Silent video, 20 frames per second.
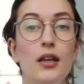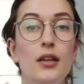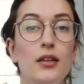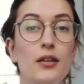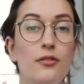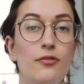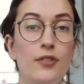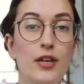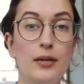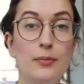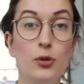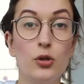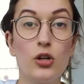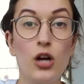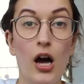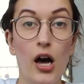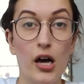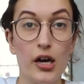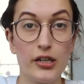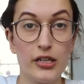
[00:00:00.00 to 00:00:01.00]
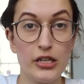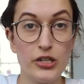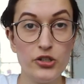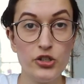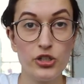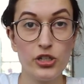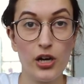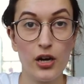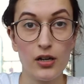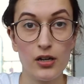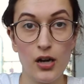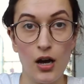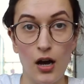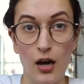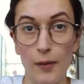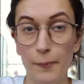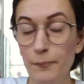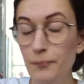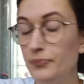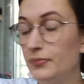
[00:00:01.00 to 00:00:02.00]

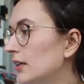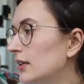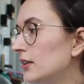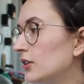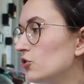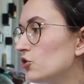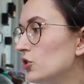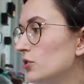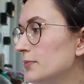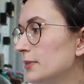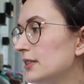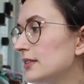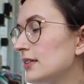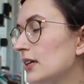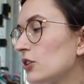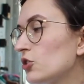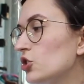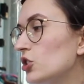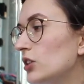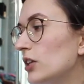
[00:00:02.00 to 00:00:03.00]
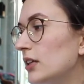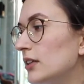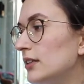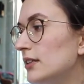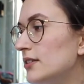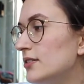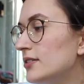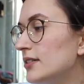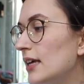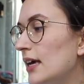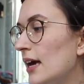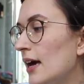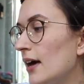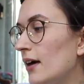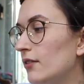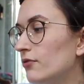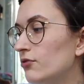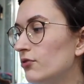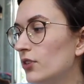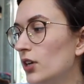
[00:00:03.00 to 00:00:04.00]
thefablecottage.com. In the German section, at least, they
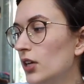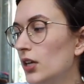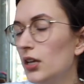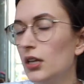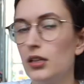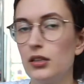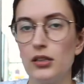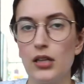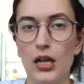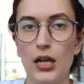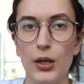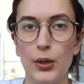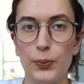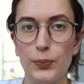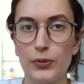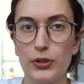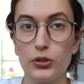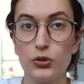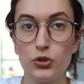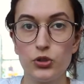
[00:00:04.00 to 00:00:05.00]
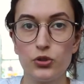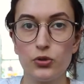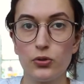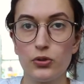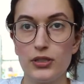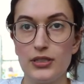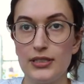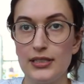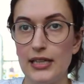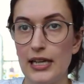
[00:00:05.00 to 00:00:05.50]
have little stories